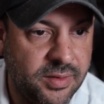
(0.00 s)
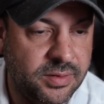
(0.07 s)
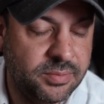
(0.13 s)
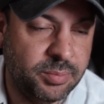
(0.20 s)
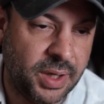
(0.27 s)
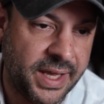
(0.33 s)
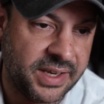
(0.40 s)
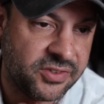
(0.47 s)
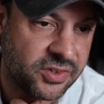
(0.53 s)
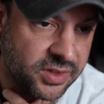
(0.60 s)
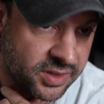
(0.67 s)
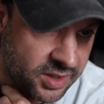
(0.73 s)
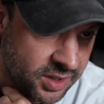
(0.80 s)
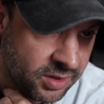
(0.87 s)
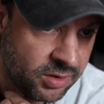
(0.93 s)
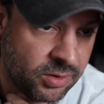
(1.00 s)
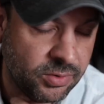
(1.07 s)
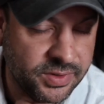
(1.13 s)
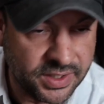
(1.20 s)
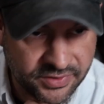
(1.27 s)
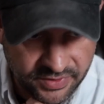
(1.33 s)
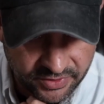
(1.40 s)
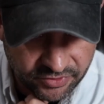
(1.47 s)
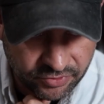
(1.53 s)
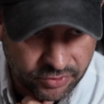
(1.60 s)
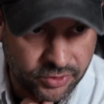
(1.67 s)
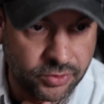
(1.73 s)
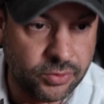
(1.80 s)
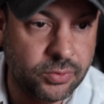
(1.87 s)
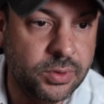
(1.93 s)
Blanks can kill. Yes, that's
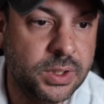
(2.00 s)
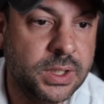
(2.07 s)
true.